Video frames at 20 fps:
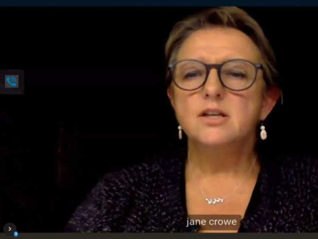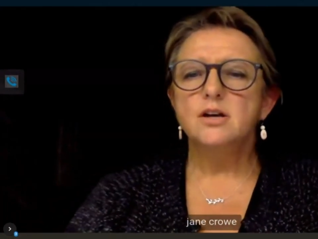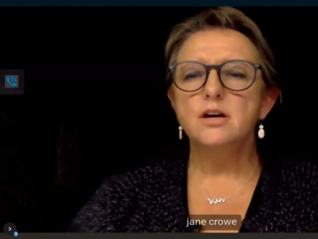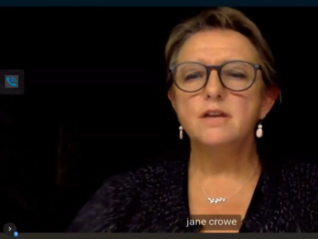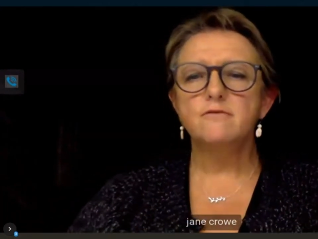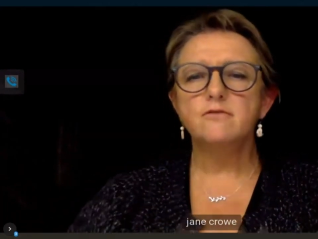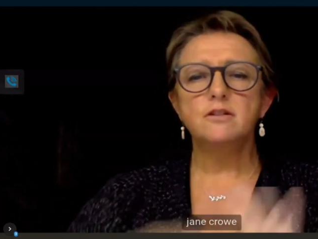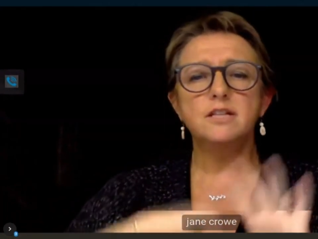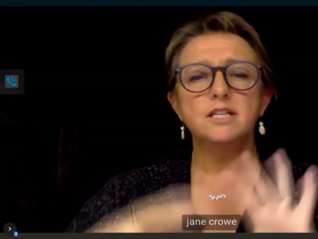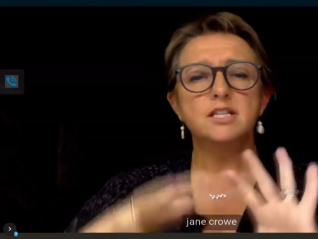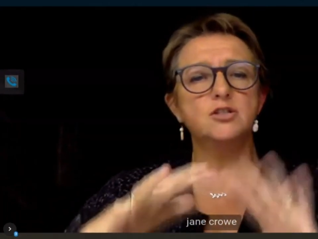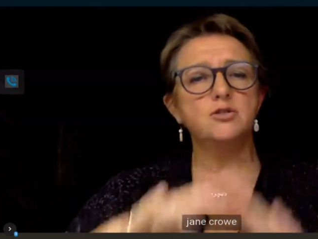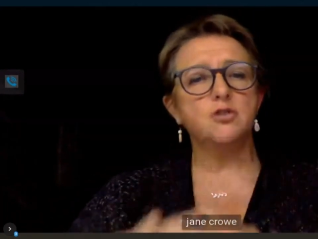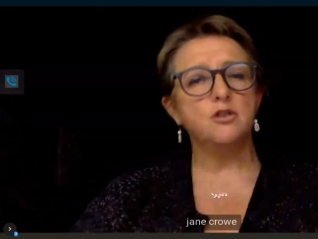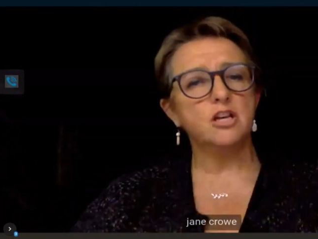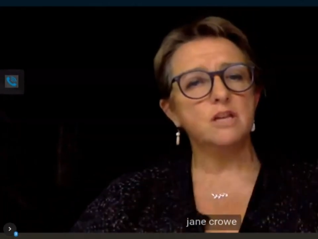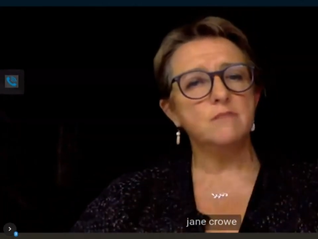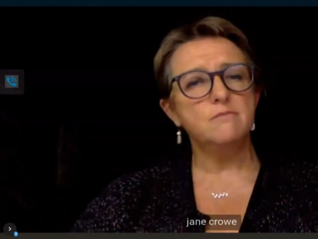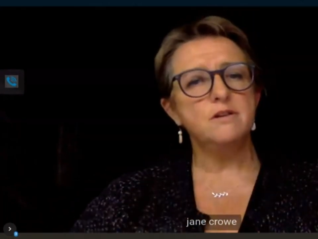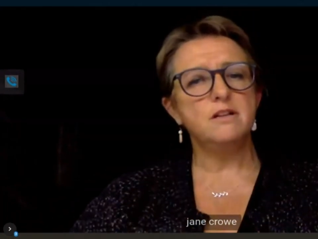So you've got this
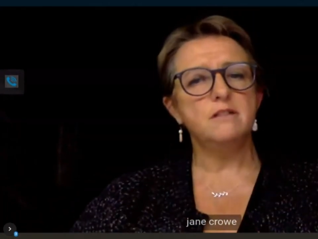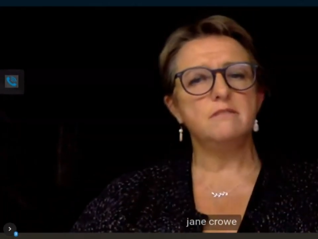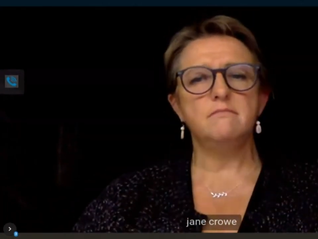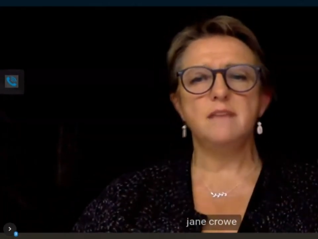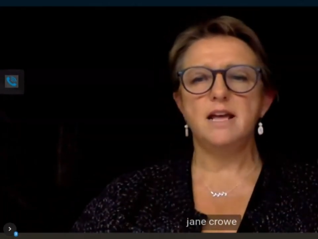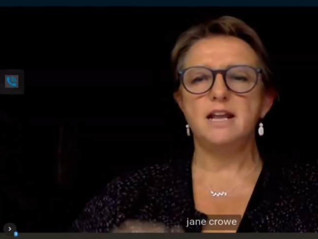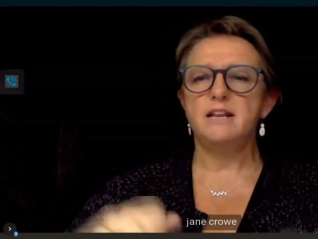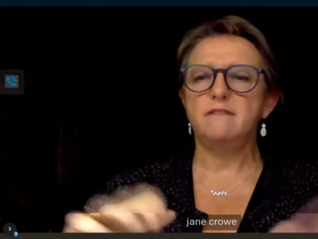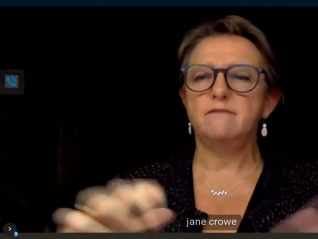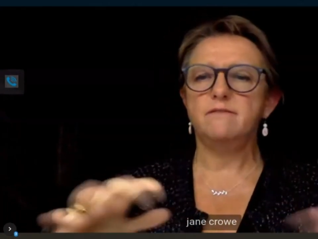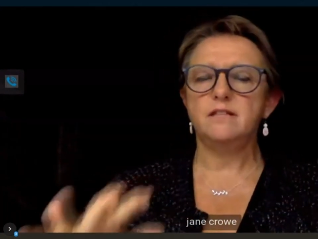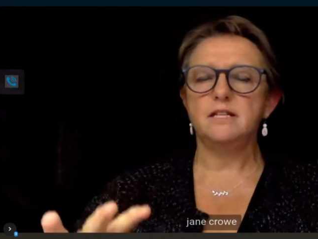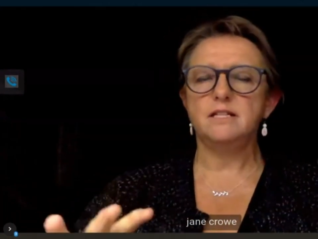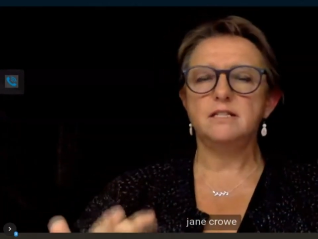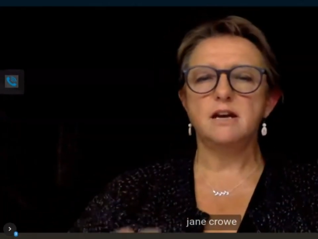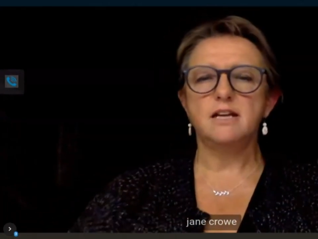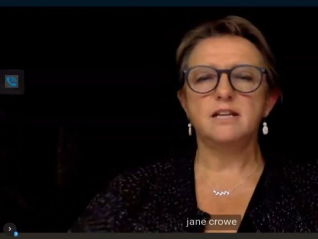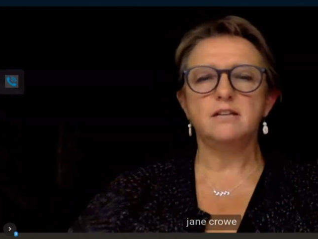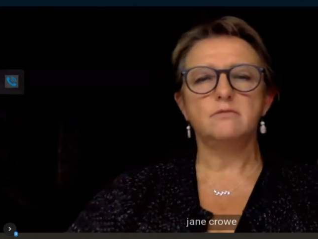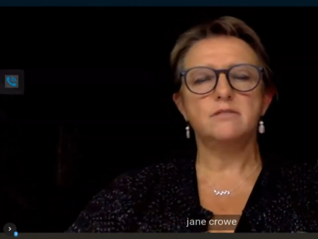document and
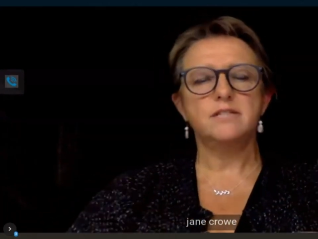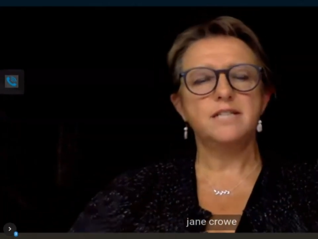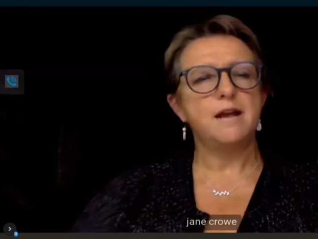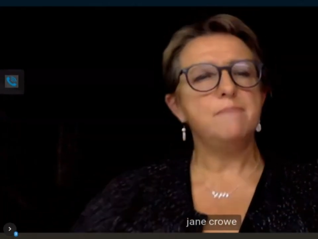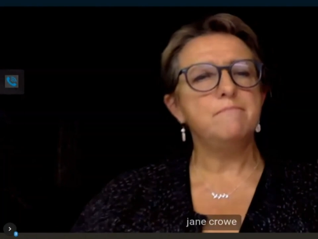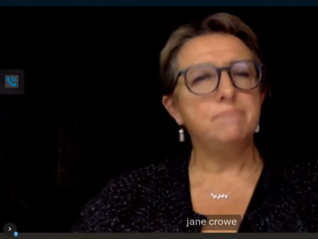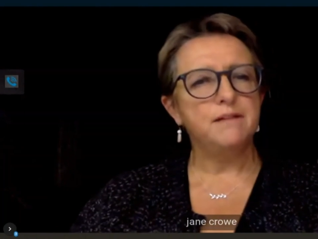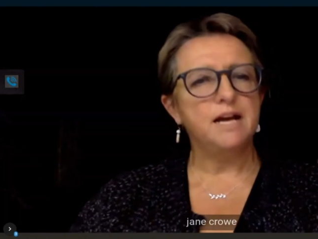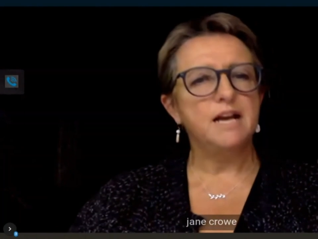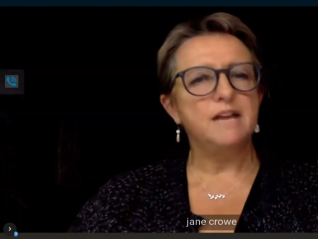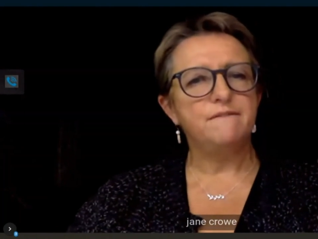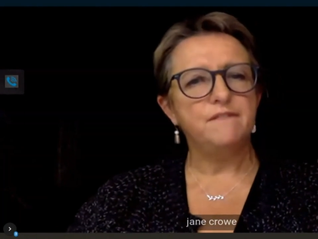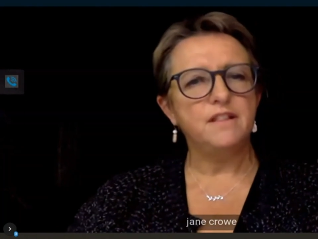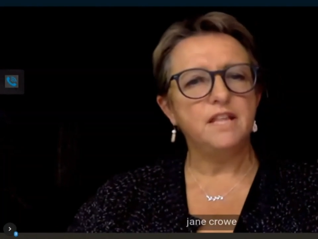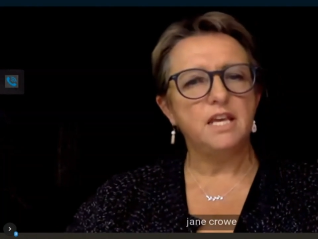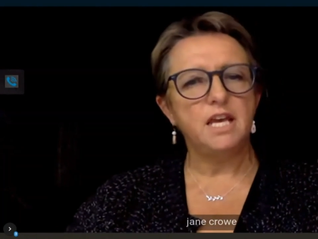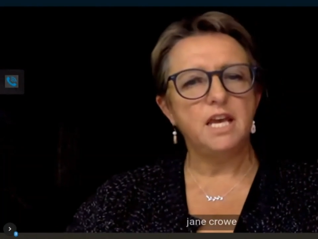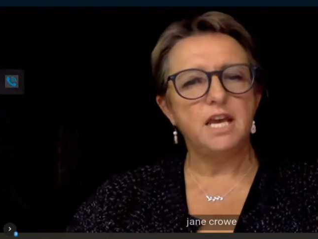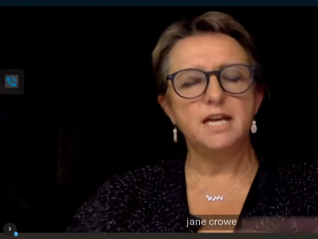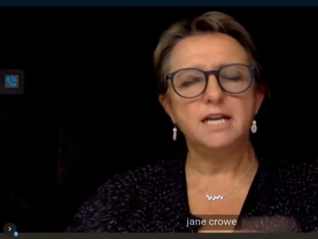it's like a little template
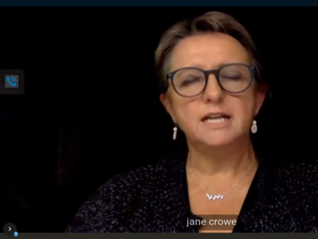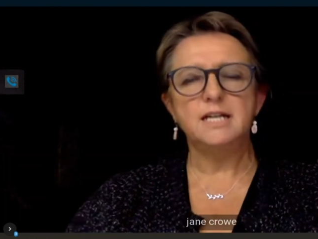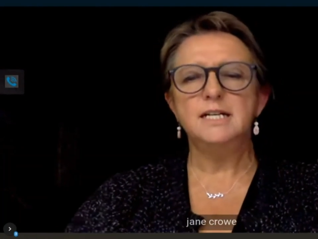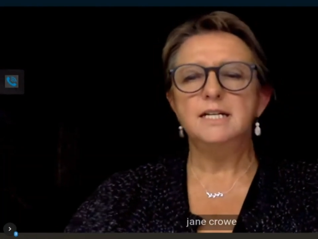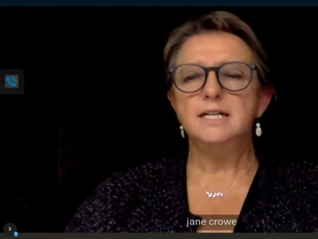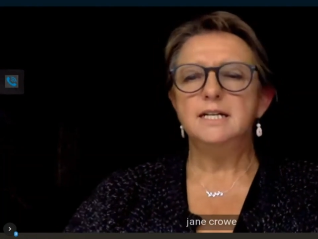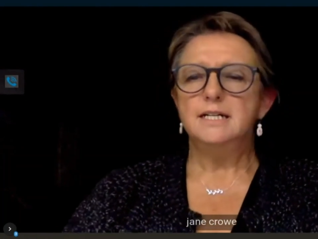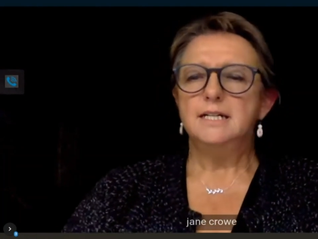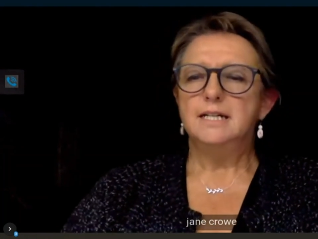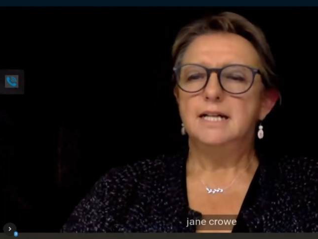for the year.